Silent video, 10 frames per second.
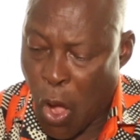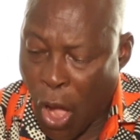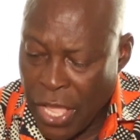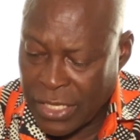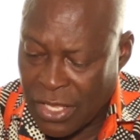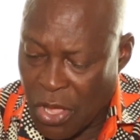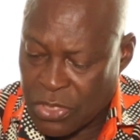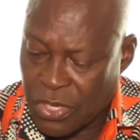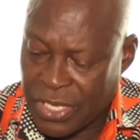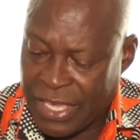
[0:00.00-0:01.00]
Oil
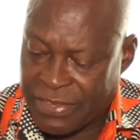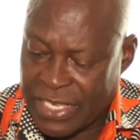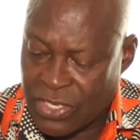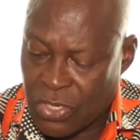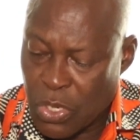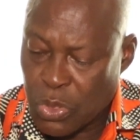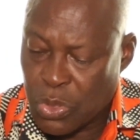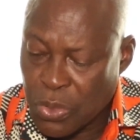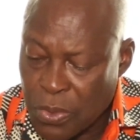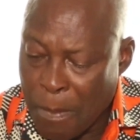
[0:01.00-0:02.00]
also gives us
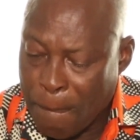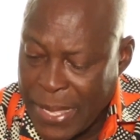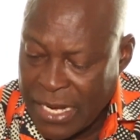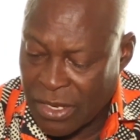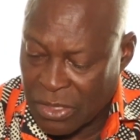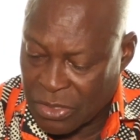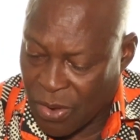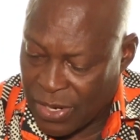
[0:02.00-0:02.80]
$2 billion,